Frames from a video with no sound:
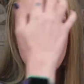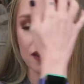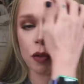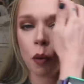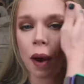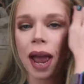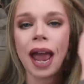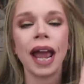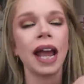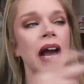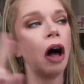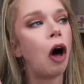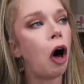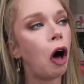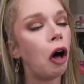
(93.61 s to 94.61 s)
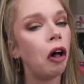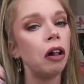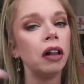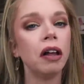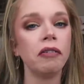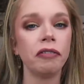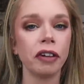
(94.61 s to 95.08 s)
giveaway
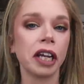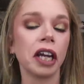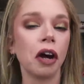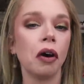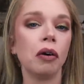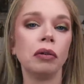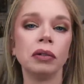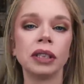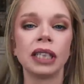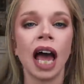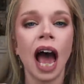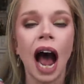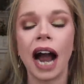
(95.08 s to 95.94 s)
haul videos.